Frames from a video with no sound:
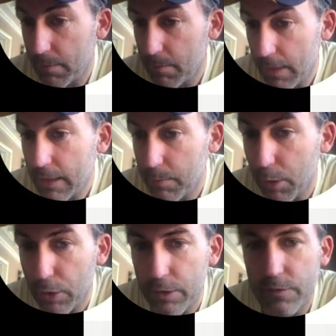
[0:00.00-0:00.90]
mainly
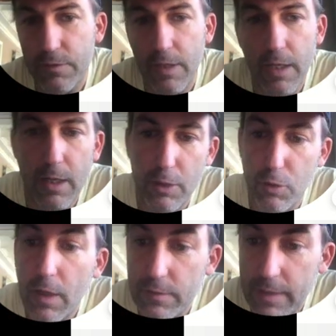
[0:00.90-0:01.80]
birds,
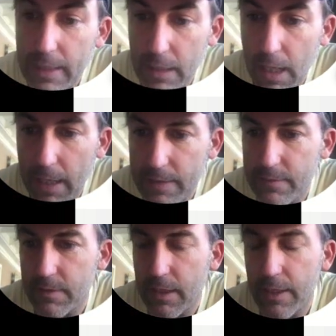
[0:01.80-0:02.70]
across state lines.